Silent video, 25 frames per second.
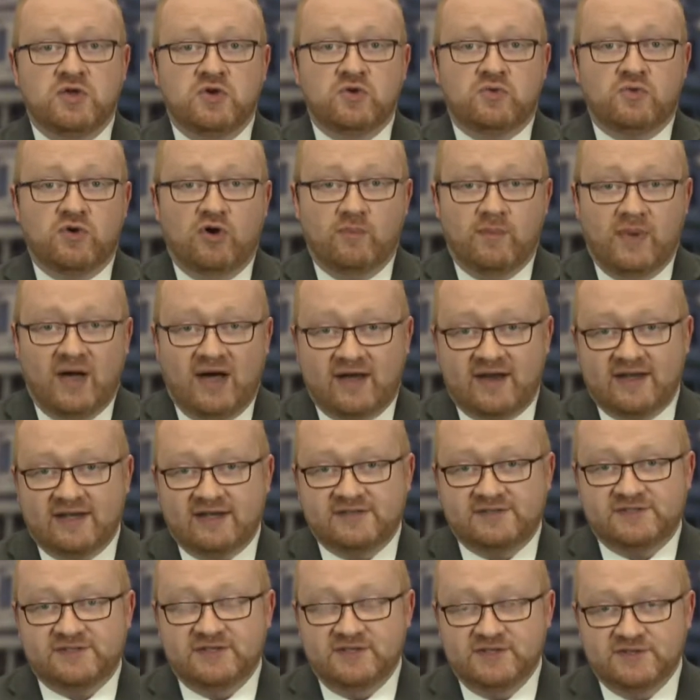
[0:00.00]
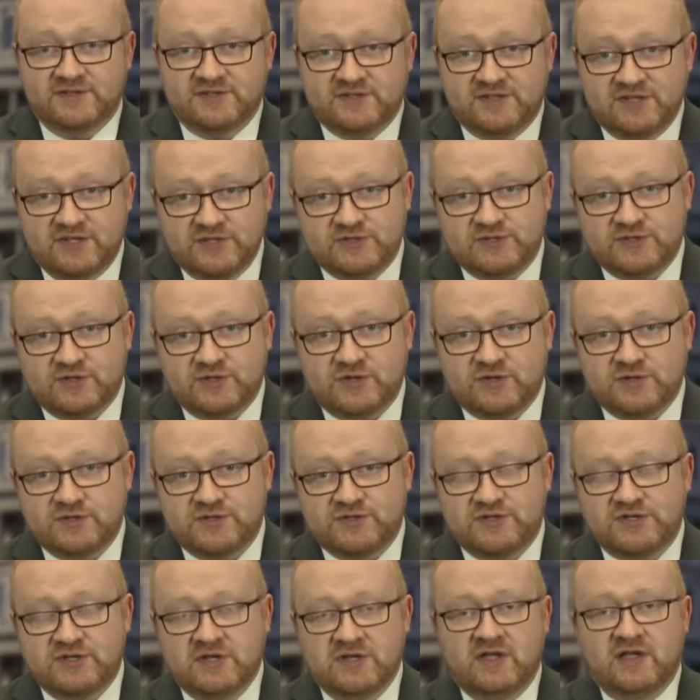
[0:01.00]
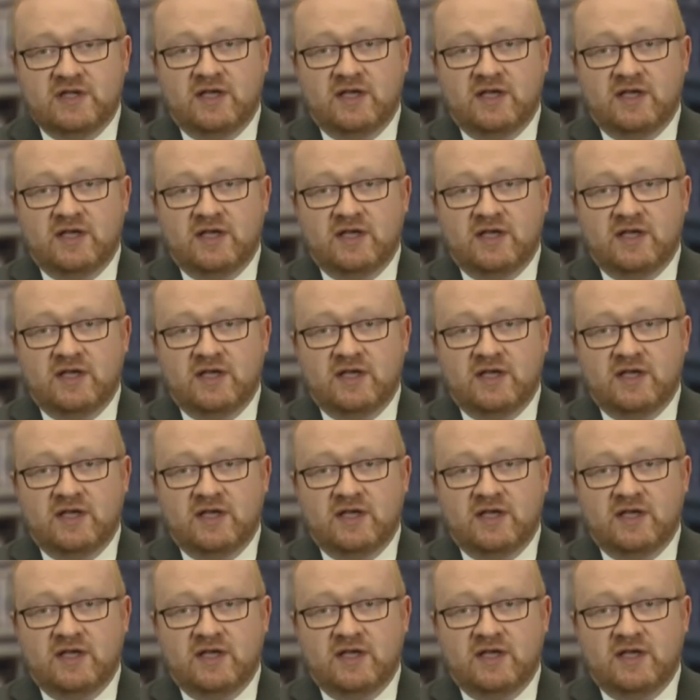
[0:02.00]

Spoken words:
robotics and sensors